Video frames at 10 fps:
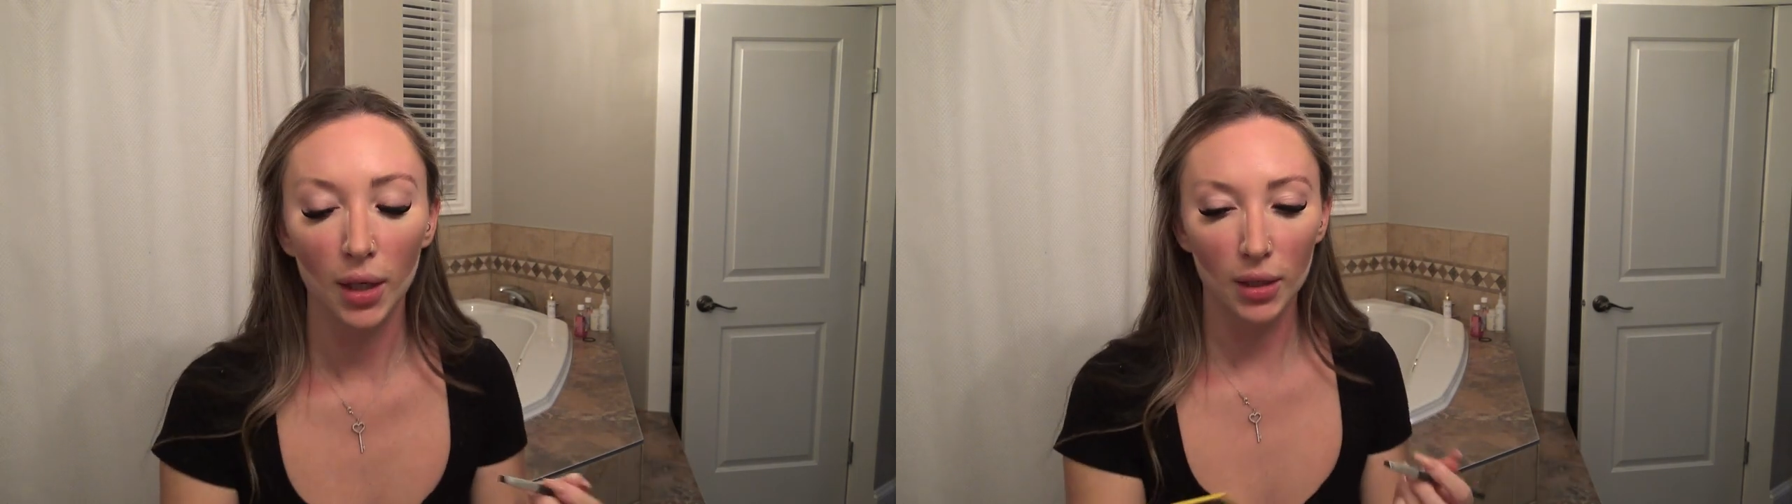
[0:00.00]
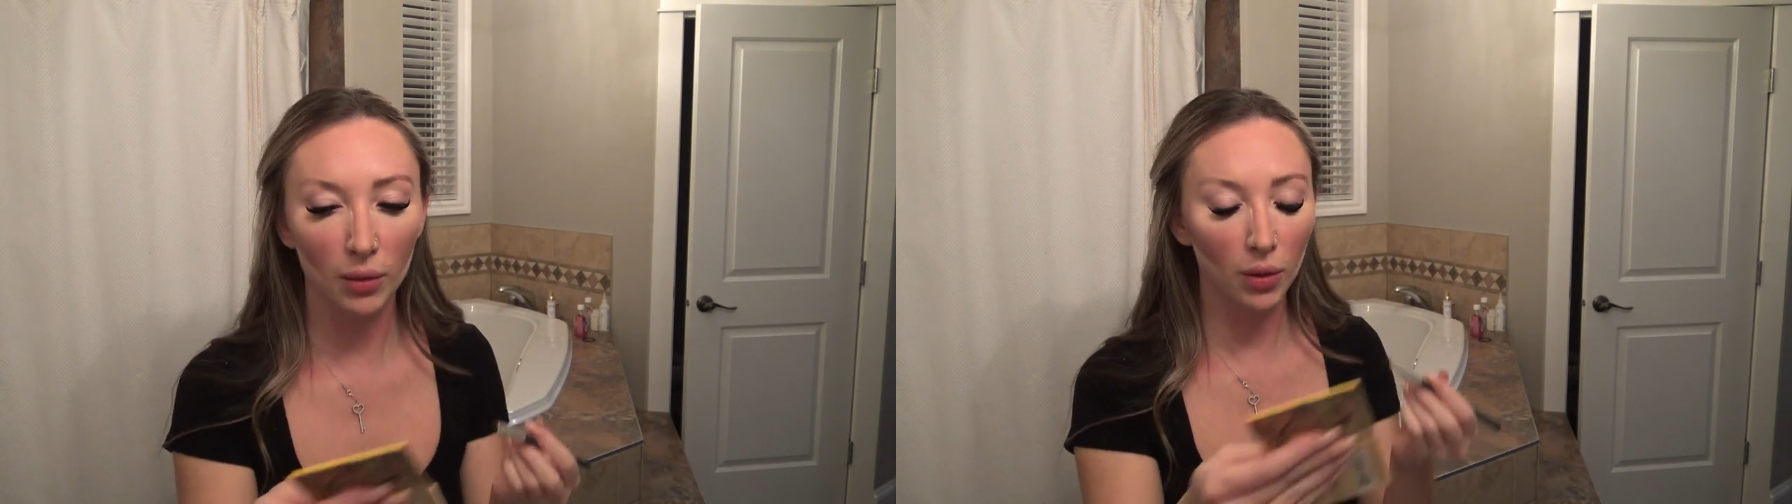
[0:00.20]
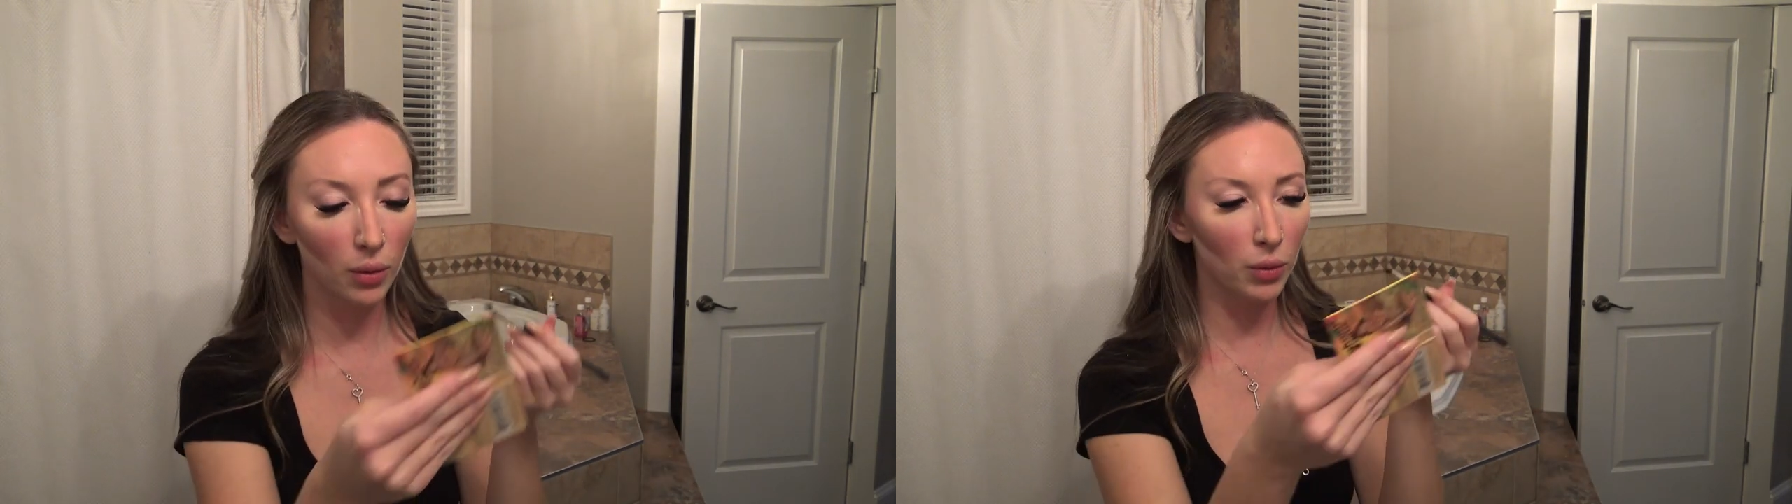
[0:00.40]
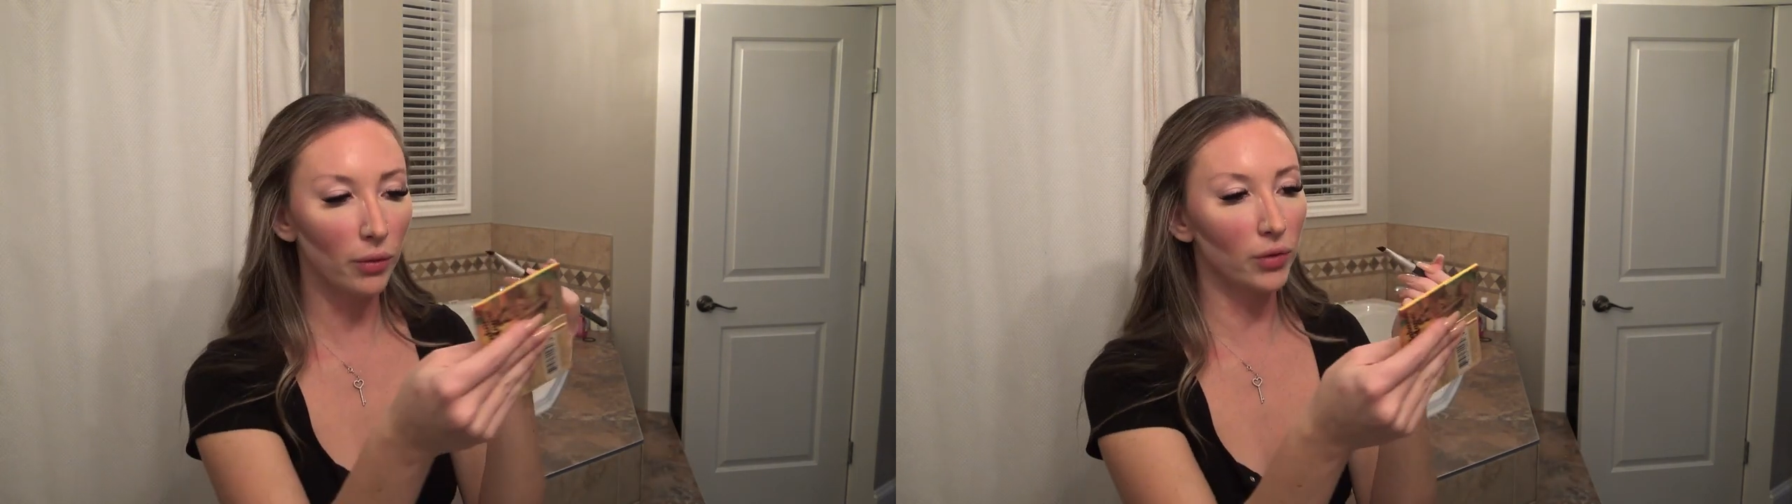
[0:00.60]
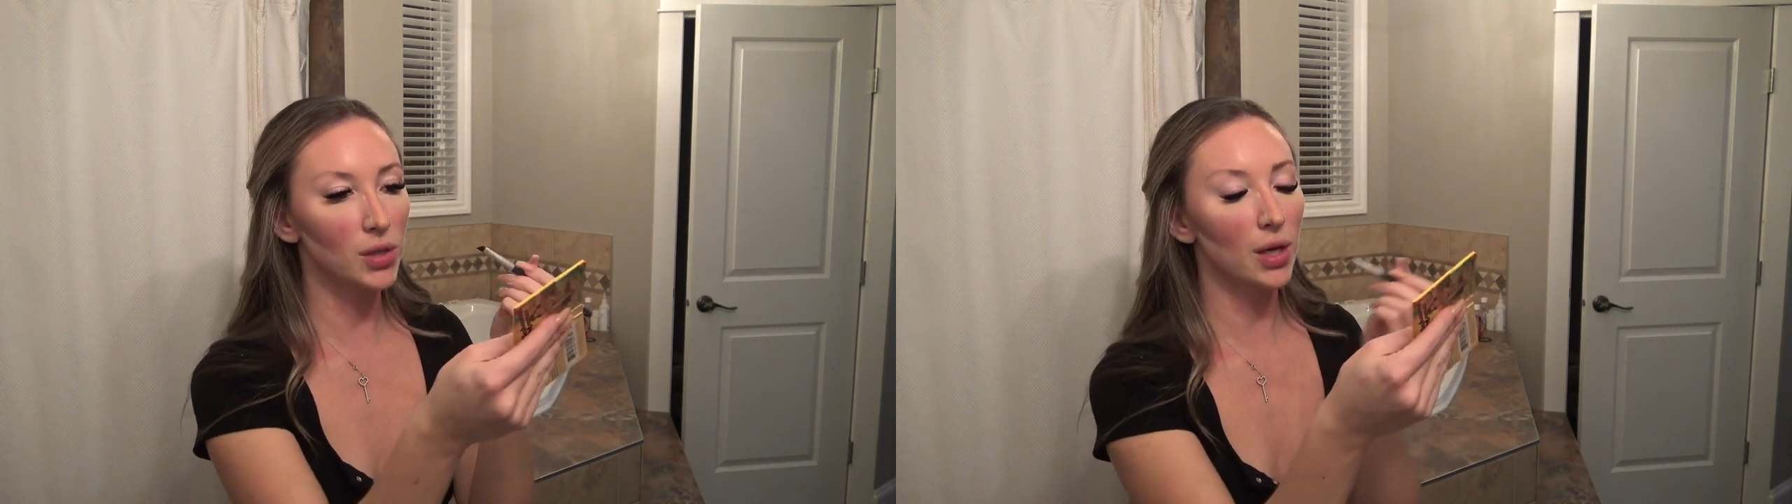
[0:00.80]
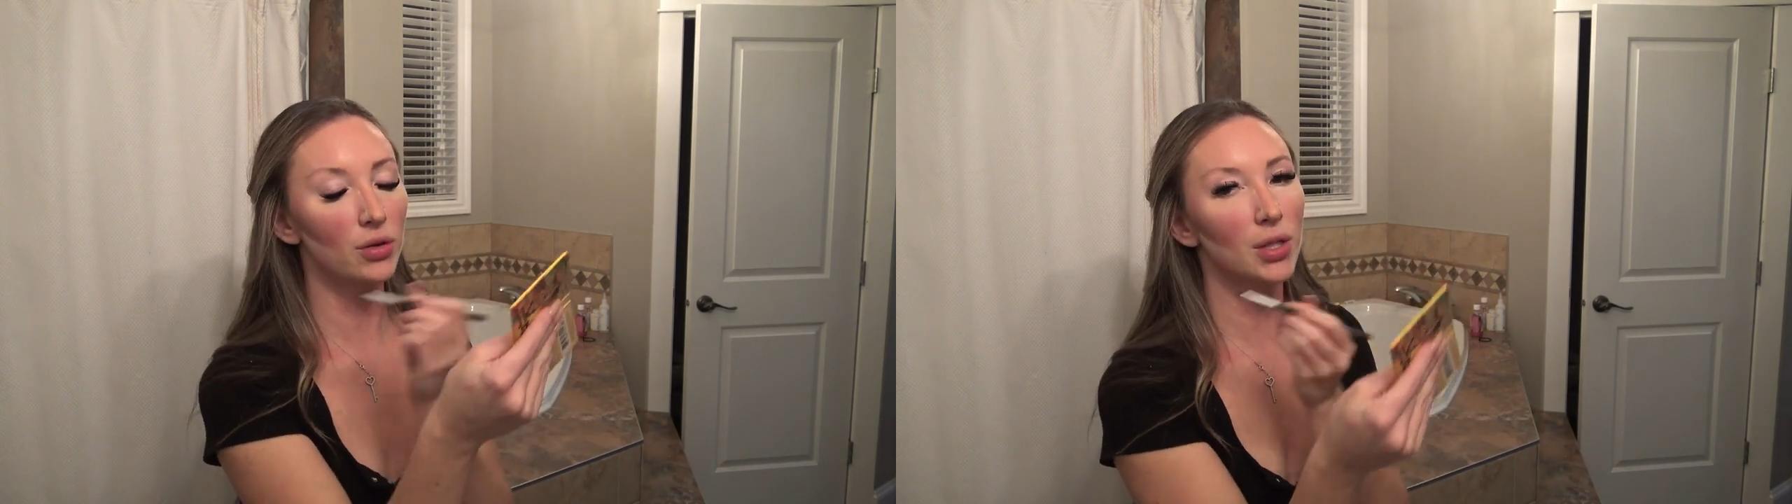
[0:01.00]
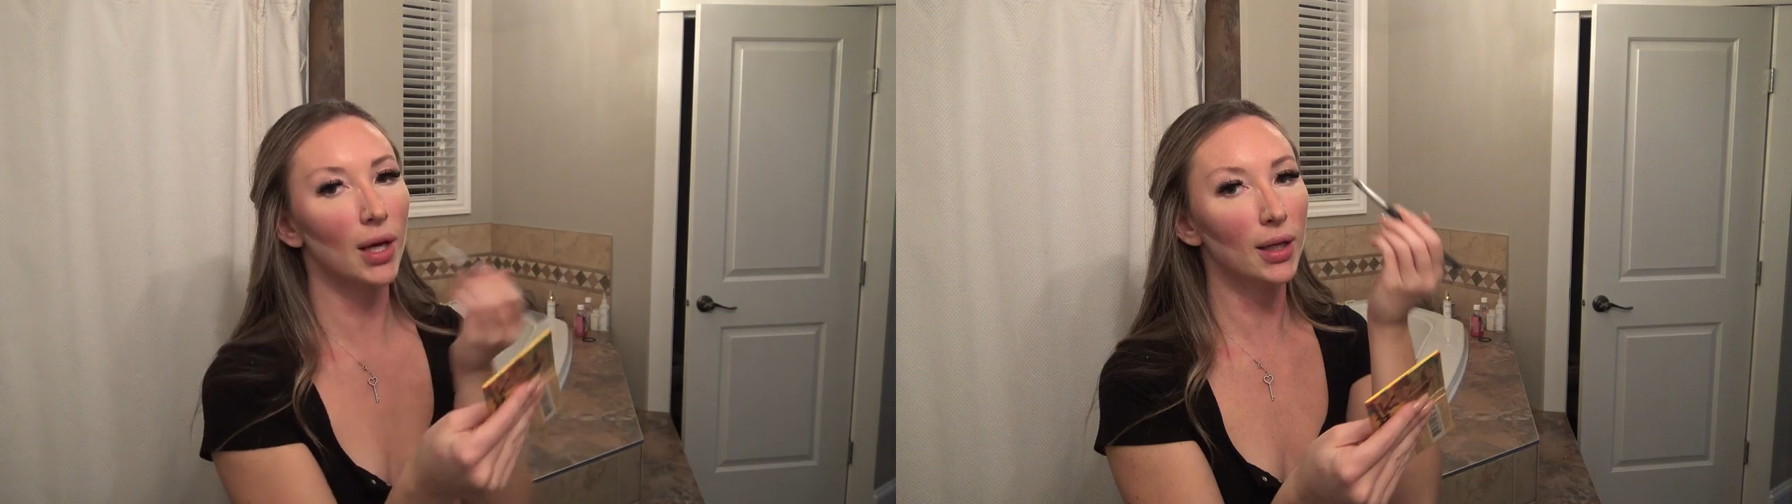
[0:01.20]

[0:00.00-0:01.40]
And then we will move over to the other side.